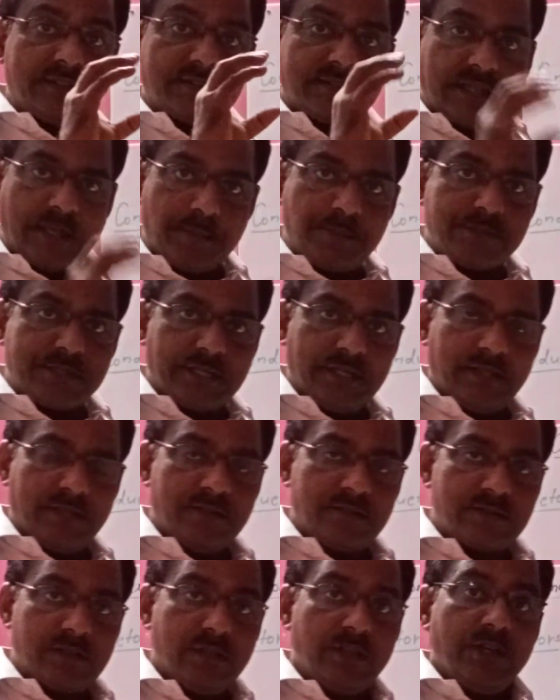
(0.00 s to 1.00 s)

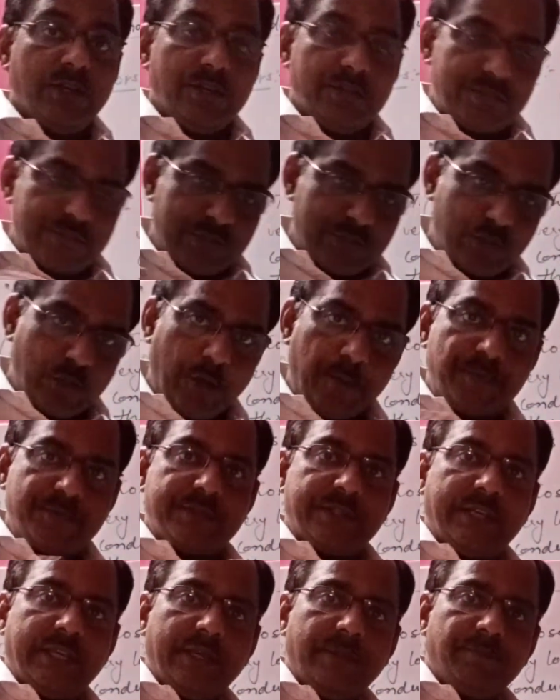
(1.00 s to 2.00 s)
substance stops
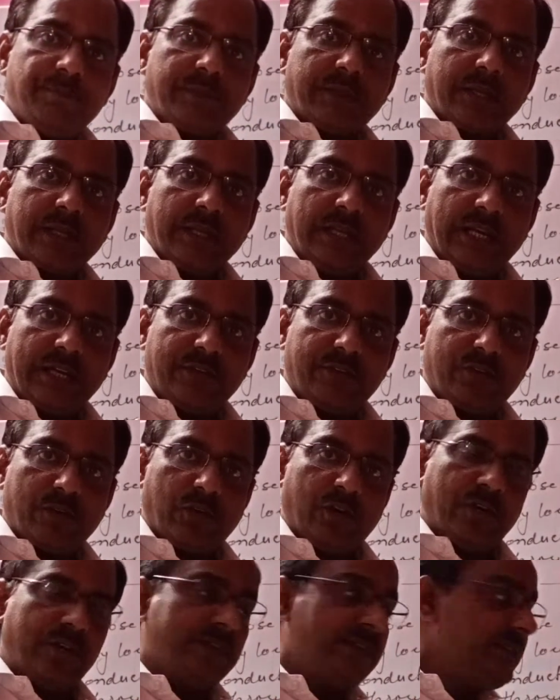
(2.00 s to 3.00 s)
the
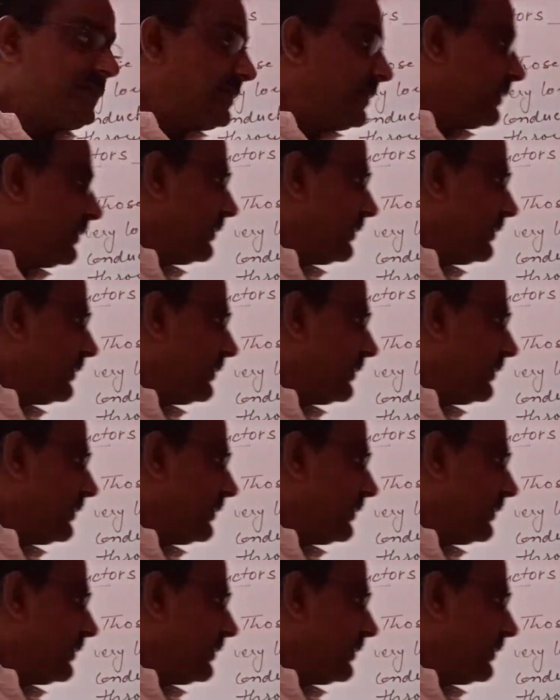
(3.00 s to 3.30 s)
electrons.